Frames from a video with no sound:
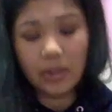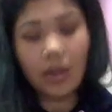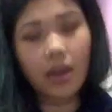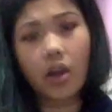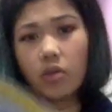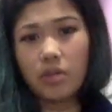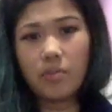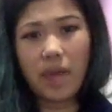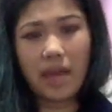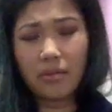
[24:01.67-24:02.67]

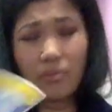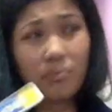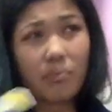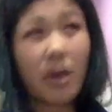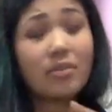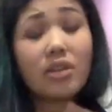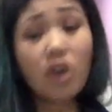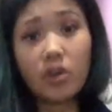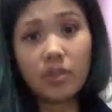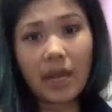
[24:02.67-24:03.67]

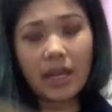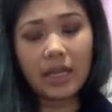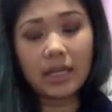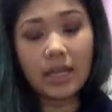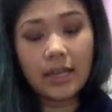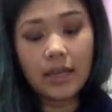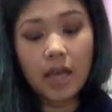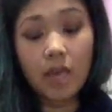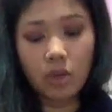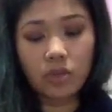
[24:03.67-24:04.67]
codependent
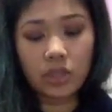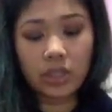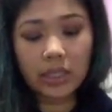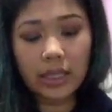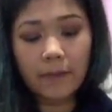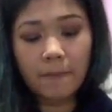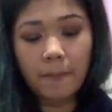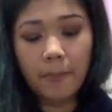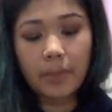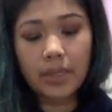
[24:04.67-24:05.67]
emotionally,
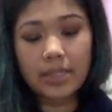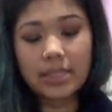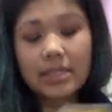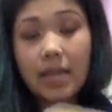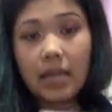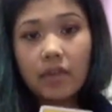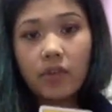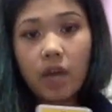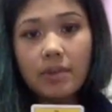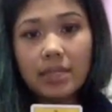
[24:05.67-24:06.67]
because this Nine of
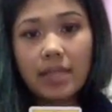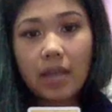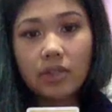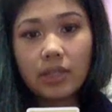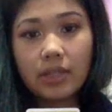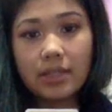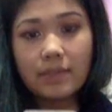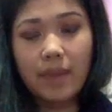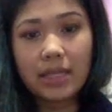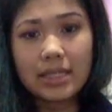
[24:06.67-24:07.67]
Cups is actually, this
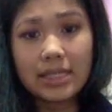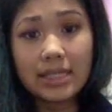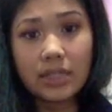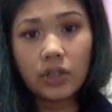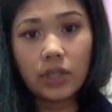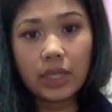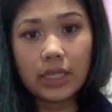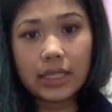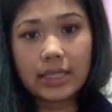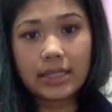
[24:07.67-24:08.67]
man is single and
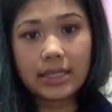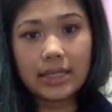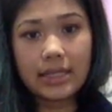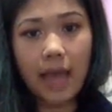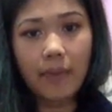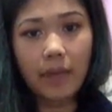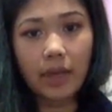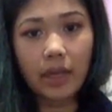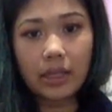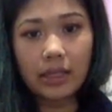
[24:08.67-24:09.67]
he's
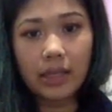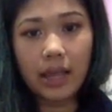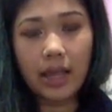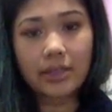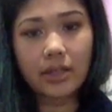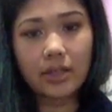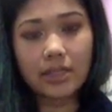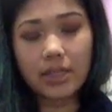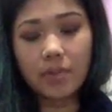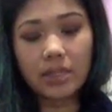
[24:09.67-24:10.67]
happy. He has all his
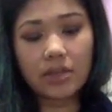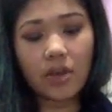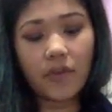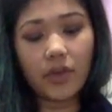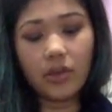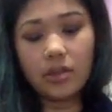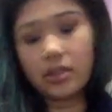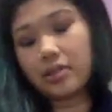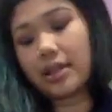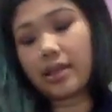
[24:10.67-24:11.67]
cups, it's all filled.
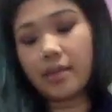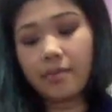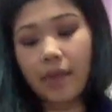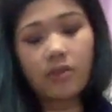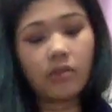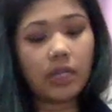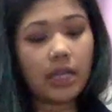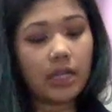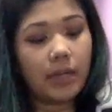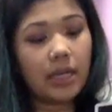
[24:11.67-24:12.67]
He's like, yep, I don't need
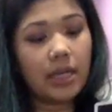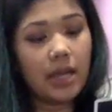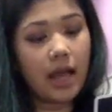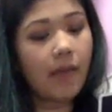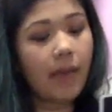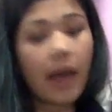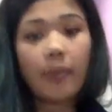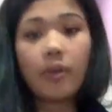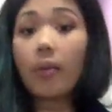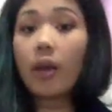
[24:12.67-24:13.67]
anybody. I'm
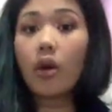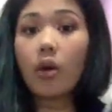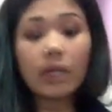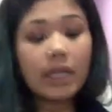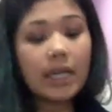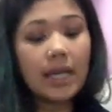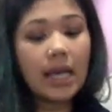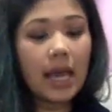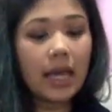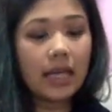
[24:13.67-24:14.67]
happy on my own.
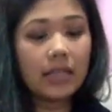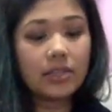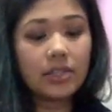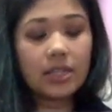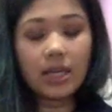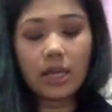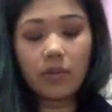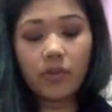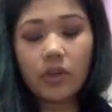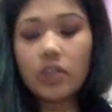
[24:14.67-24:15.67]
And in
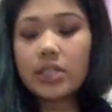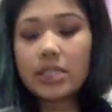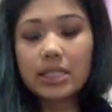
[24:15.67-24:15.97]
reversed,